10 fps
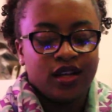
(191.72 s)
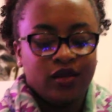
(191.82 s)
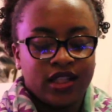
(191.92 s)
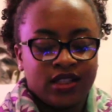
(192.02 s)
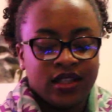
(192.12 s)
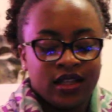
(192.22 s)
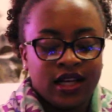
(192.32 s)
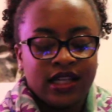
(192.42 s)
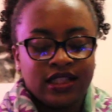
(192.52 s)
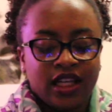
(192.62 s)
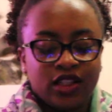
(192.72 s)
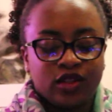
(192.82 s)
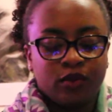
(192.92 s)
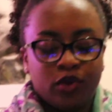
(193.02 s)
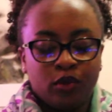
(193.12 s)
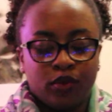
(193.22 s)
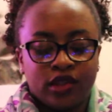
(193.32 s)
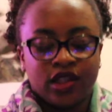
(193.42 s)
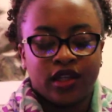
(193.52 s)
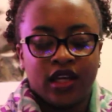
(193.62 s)
You need to teach the
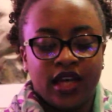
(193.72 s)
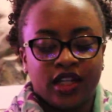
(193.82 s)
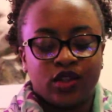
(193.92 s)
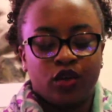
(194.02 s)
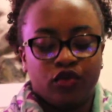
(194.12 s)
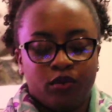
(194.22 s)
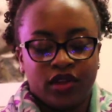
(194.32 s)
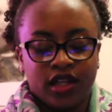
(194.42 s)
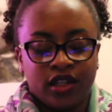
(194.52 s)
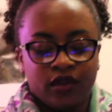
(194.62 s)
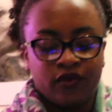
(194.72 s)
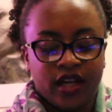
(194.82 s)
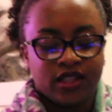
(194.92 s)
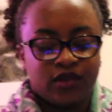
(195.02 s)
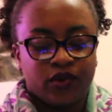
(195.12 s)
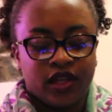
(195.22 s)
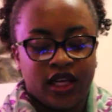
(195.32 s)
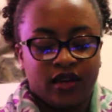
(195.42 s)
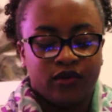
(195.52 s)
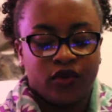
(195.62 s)
pupils looking at you from within your face to
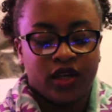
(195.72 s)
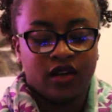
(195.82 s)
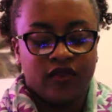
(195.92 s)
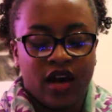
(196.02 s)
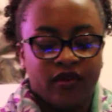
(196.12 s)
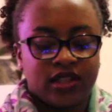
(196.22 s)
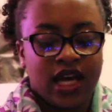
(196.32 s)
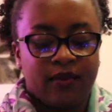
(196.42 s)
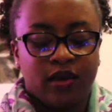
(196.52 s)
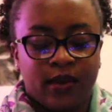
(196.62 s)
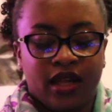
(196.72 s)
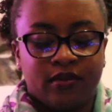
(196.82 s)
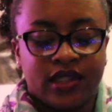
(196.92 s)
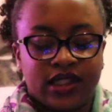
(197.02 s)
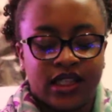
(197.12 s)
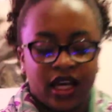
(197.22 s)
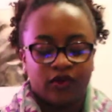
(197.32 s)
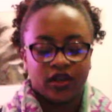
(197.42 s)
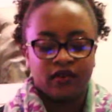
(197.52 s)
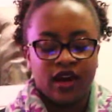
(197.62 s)
forgive. Forgive every time he made a
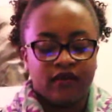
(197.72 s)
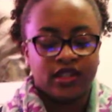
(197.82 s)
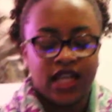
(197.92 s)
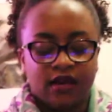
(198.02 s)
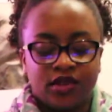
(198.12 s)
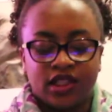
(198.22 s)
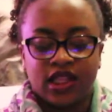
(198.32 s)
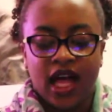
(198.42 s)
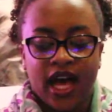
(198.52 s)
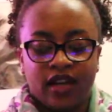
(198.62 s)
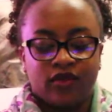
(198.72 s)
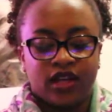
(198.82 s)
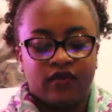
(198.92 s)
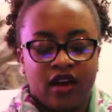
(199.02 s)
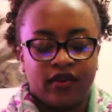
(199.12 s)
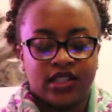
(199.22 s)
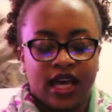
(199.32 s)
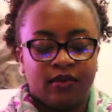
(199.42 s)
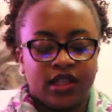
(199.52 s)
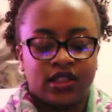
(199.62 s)
mistake. Forgive every time she lied. Forgive every
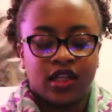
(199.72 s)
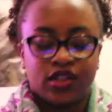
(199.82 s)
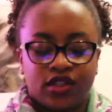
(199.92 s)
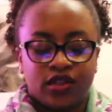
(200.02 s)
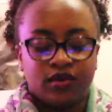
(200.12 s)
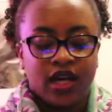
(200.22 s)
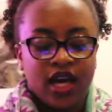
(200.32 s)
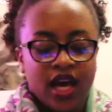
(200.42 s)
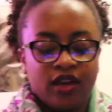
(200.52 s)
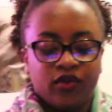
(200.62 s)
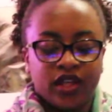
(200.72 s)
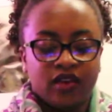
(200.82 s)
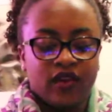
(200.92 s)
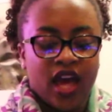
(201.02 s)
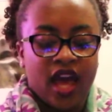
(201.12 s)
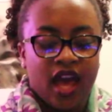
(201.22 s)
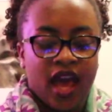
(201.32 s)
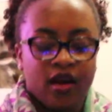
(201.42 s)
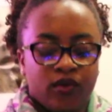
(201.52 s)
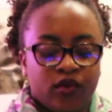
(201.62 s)
time he touched you. And forgive
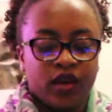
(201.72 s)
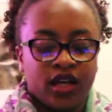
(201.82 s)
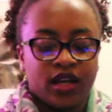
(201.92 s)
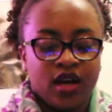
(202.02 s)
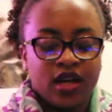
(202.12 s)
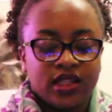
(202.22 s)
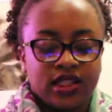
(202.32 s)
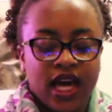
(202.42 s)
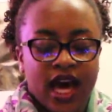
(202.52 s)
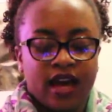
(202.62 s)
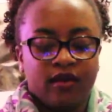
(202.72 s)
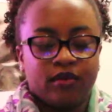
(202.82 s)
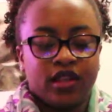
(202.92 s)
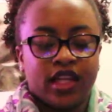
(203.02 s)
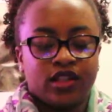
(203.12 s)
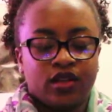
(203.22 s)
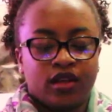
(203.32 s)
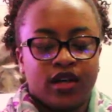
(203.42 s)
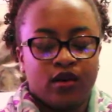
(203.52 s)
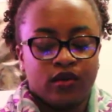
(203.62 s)
every time they
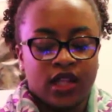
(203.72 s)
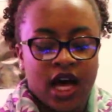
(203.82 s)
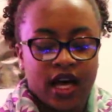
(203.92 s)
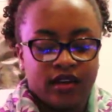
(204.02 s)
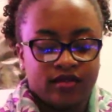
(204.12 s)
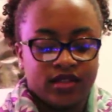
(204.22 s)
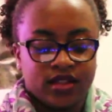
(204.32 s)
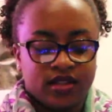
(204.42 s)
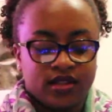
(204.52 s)
took their own lives.